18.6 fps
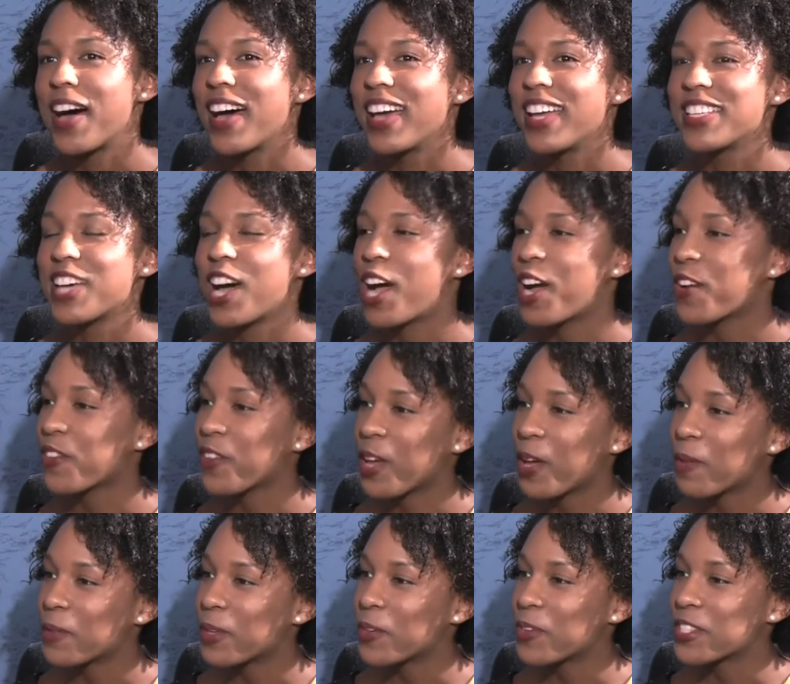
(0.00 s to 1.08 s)
my entire
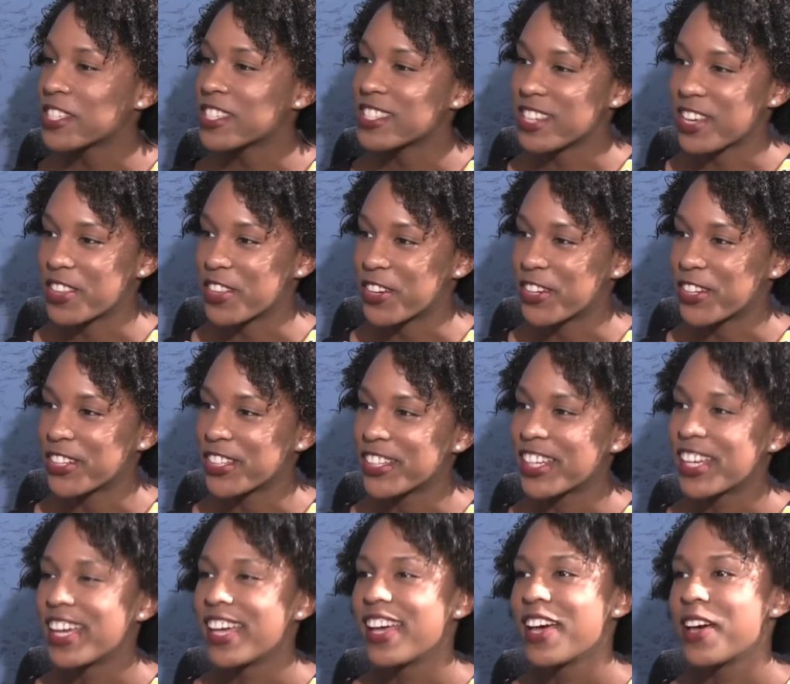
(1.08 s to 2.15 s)
family went to Southern.
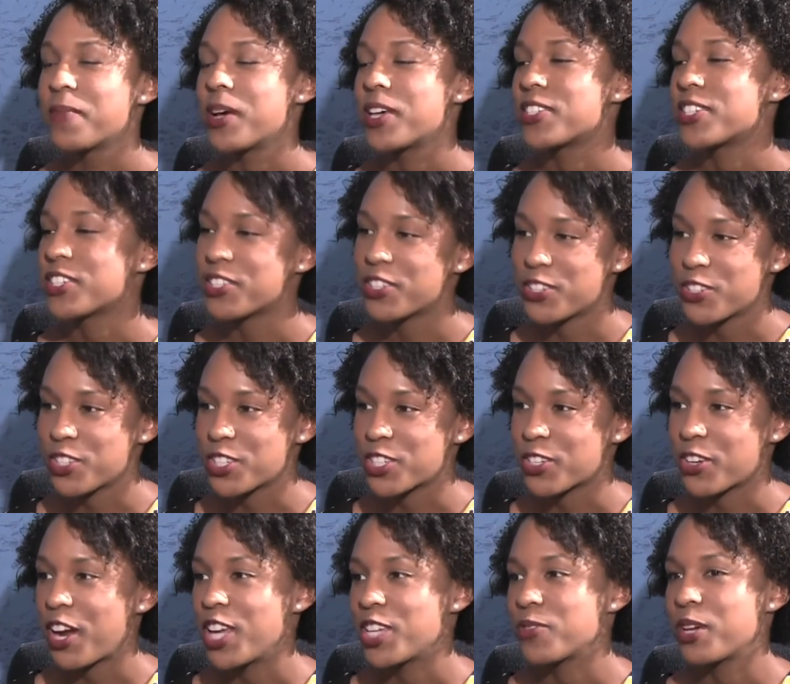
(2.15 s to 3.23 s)
My sister just
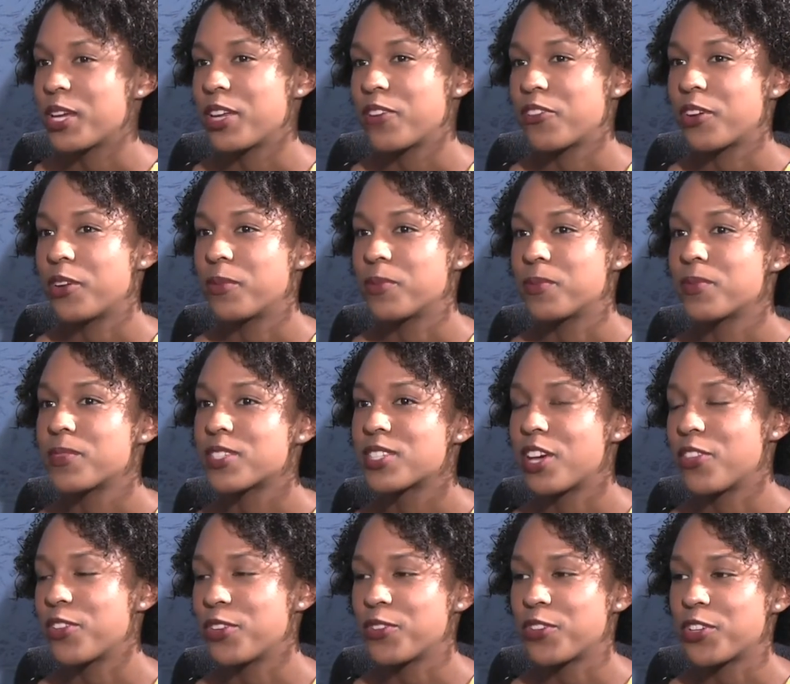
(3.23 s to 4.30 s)
graduated from
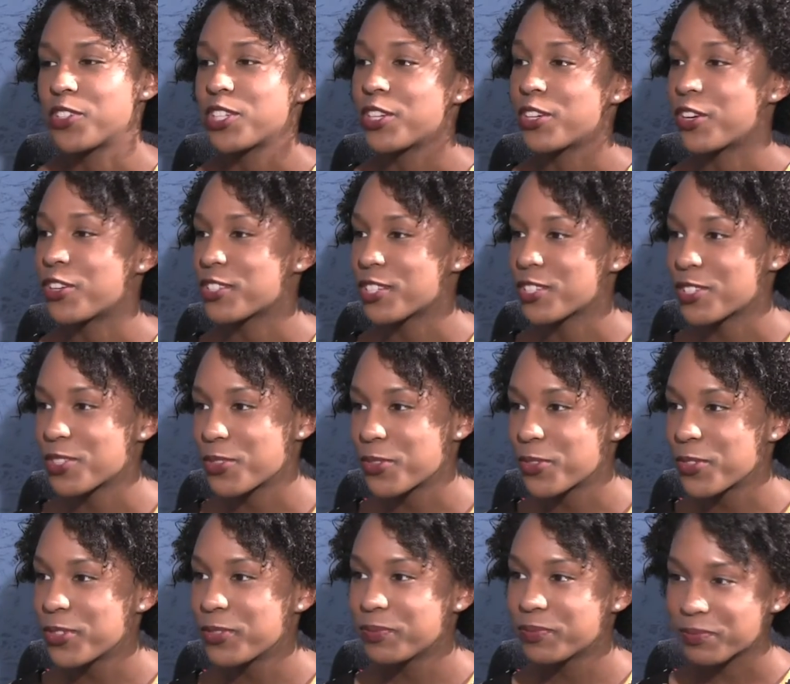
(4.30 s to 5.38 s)
Southern University Nursing
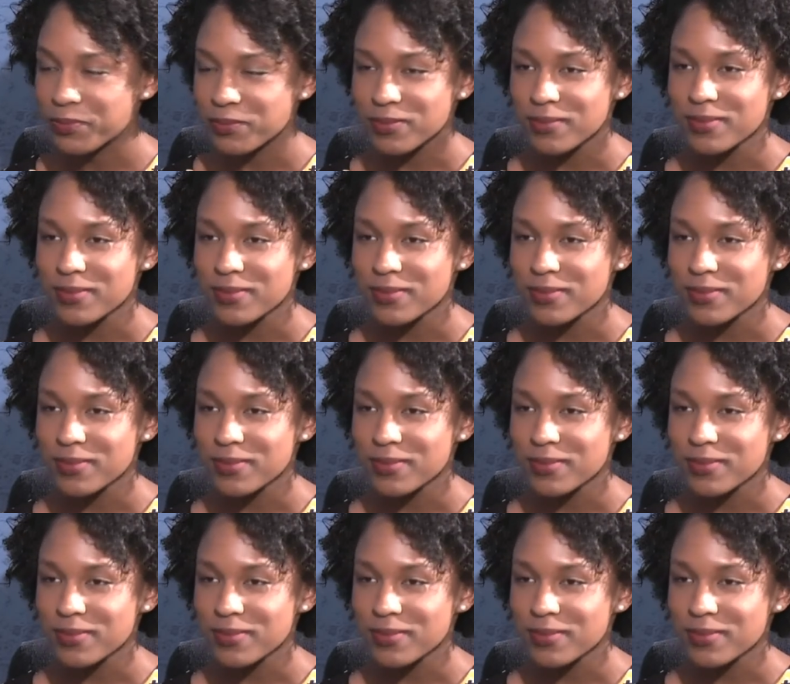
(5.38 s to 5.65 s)
School.